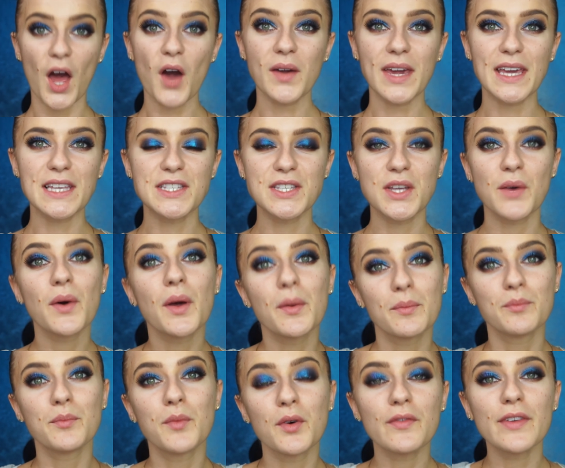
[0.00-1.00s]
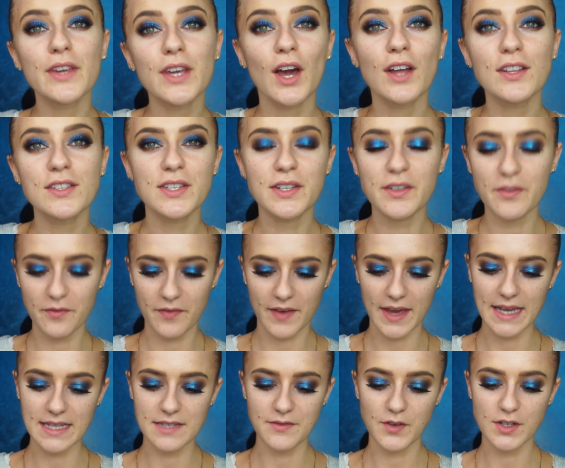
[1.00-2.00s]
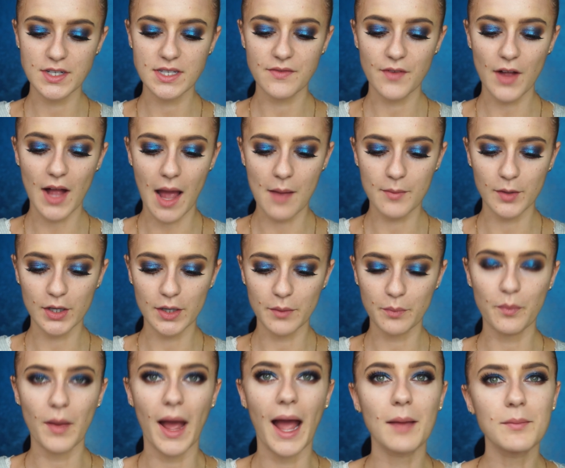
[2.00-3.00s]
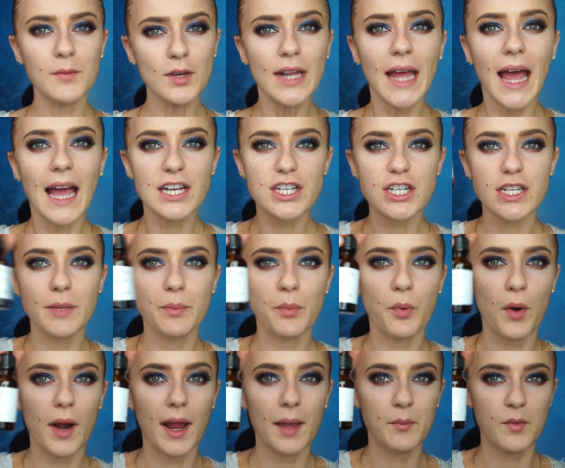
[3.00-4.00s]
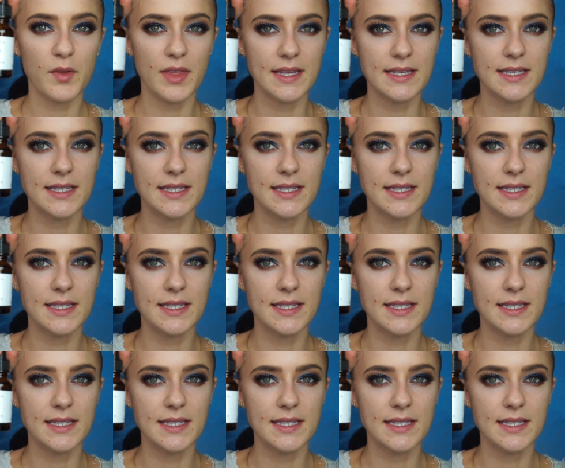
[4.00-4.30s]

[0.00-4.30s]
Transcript: Okay, so moving on to the face. First of all, I'm gonna I'm gonna actually prime with the